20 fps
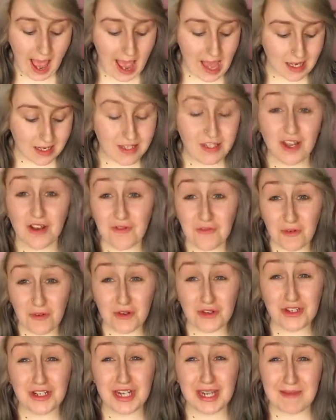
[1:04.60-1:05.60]
and
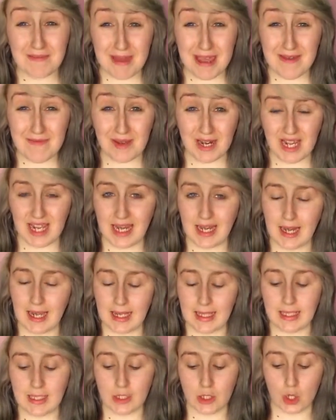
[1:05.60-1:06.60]
unfortunately Maybelline
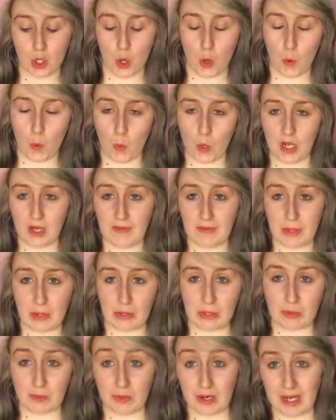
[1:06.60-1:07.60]
is not one of
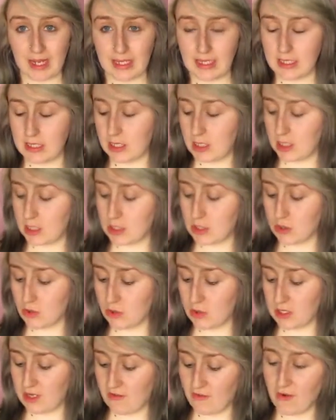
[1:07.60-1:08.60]
those brands that is
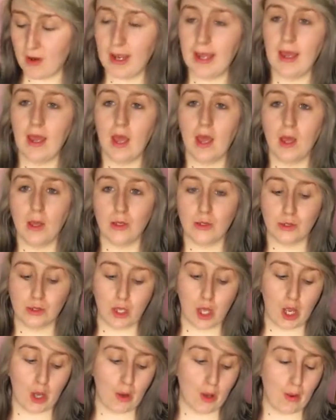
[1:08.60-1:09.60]
cruelty-free,
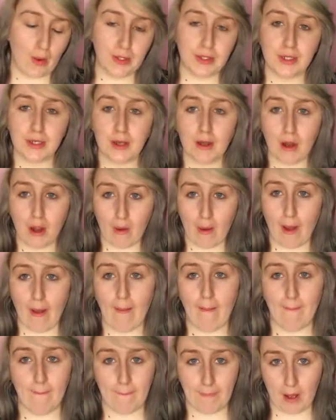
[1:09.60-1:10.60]
so I wasn't going to go
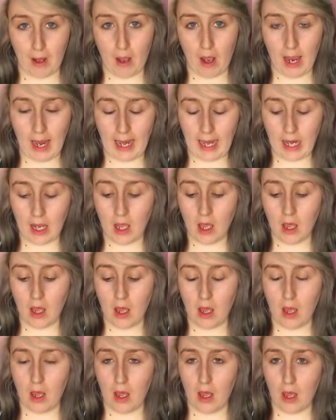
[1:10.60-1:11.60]
out and buy
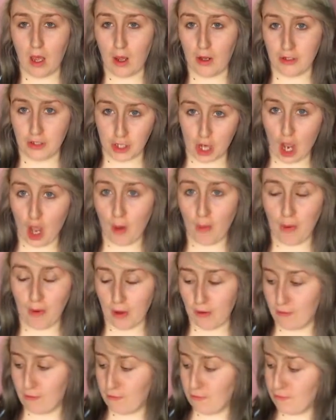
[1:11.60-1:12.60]
a tub
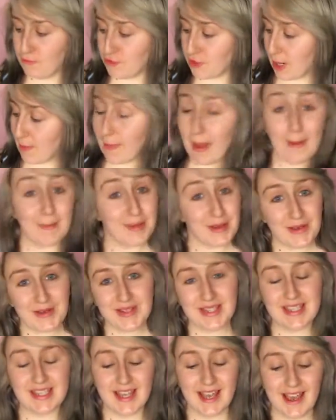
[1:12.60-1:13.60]
of Dream Matte
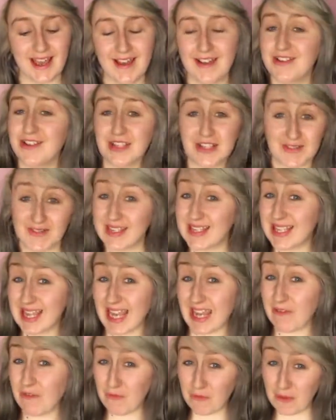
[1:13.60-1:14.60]
Mousse just for the
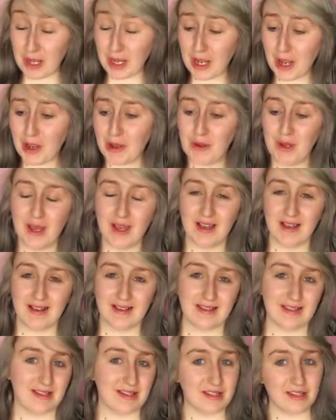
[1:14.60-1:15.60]
sake of a video,
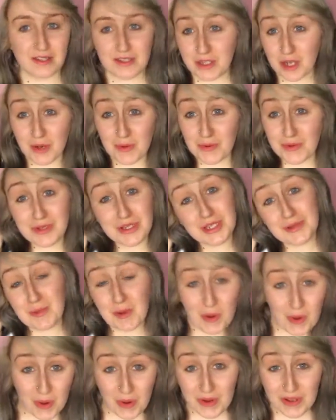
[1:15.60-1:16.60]
because I don't want to
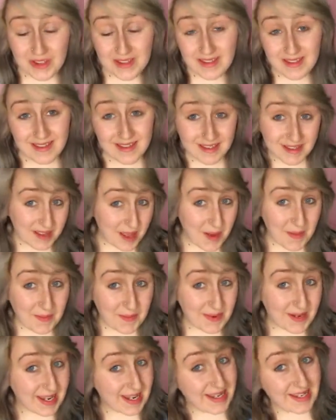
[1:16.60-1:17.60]
support the
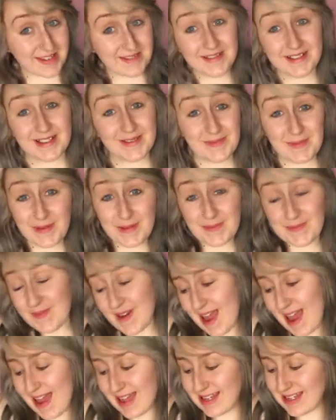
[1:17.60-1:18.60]
company, I don't want to support the
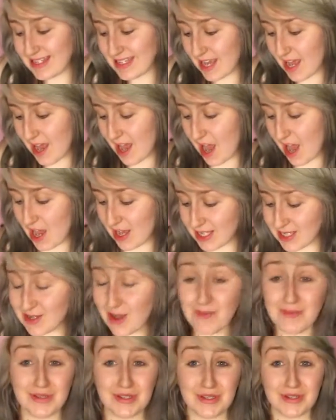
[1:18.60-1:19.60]
brand, so
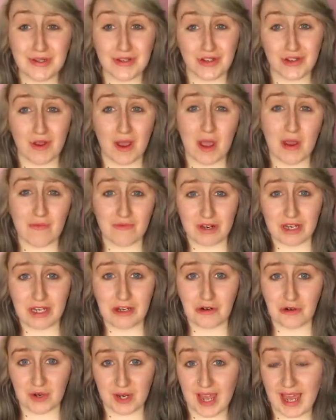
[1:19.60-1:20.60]
I'm just going to try and
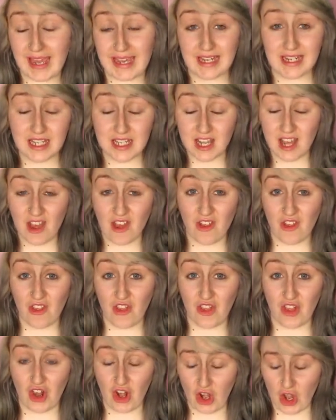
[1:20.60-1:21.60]
recreate
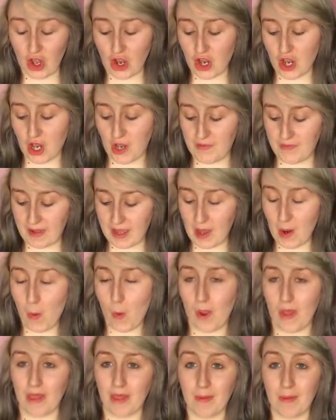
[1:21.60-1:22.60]
the look of it
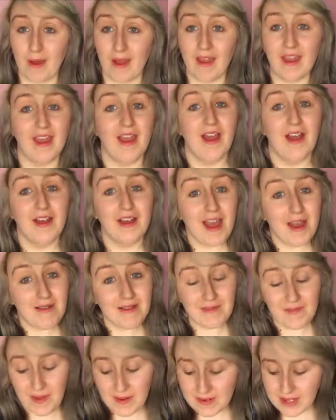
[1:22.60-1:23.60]
with my
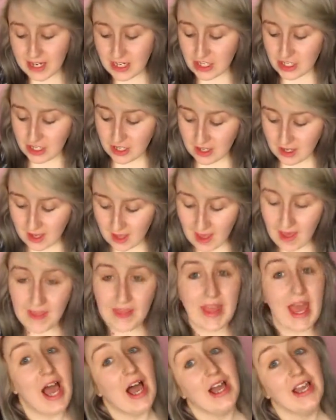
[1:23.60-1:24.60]
current foundation
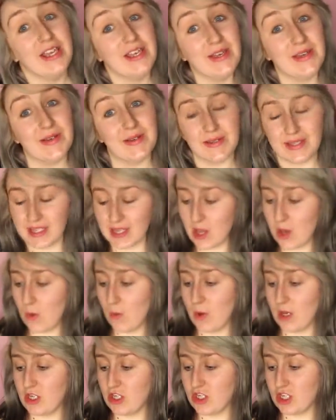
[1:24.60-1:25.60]
that I use,
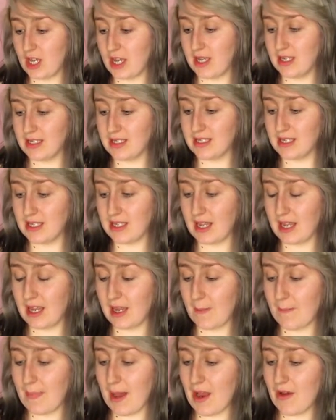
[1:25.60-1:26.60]
which is
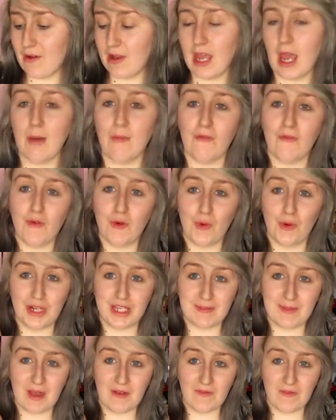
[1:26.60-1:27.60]
the Barry M
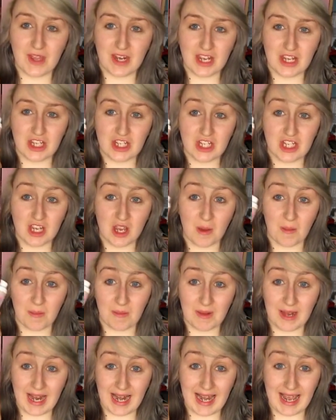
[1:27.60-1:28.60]
Flawless Matte Finish.
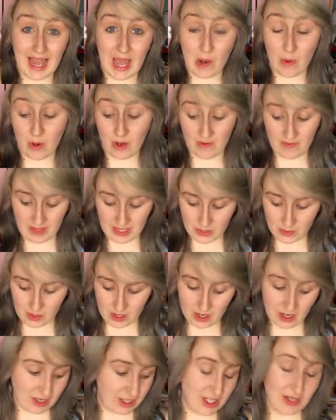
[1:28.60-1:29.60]
I'm nearly out of this
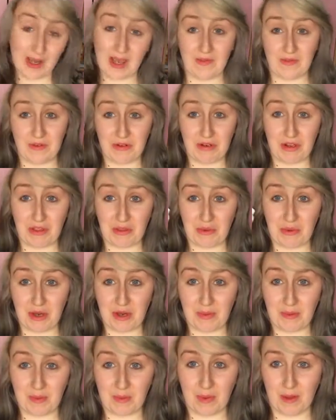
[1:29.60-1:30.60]
one. I do have another
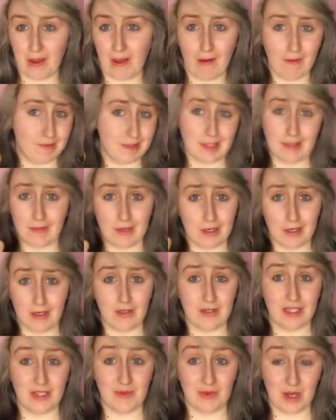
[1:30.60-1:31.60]
one, but obviously I'm going to
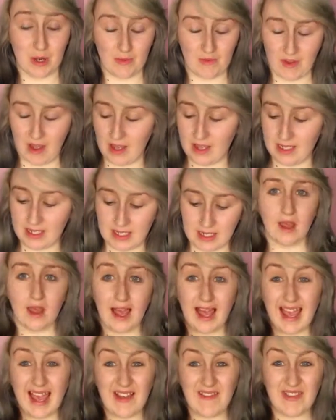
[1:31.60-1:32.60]
use this one up first.
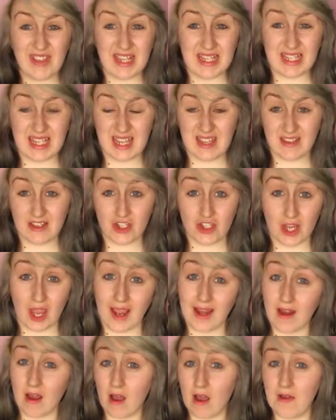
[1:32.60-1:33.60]
I have this in the
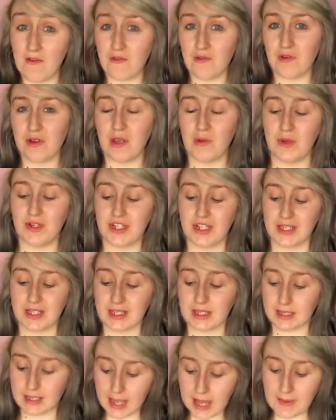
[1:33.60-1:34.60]
shade Ivory, which is
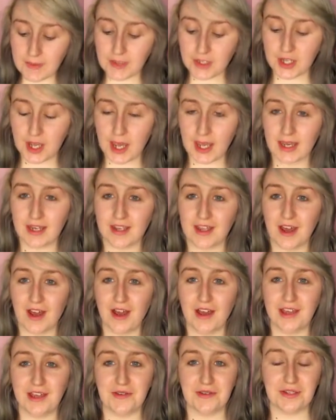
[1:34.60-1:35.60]
the same shade that
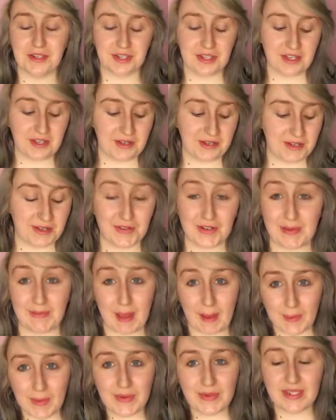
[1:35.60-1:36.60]
I used to use Dream
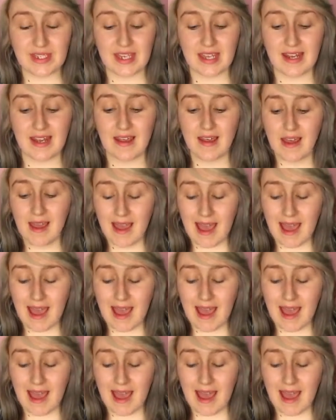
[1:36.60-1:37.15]
Matte Mousse in.